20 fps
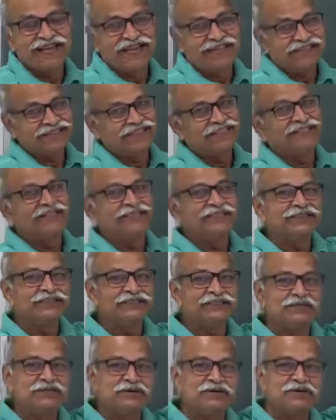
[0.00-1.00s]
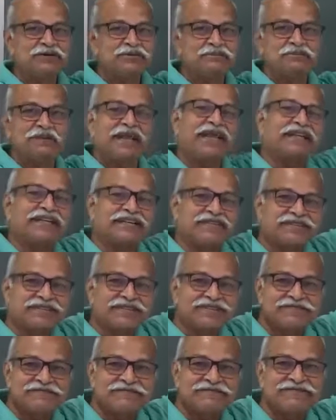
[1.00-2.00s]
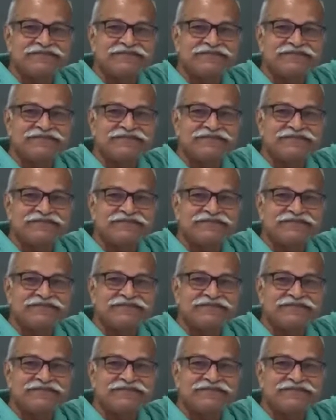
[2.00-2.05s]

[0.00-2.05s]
and then planets,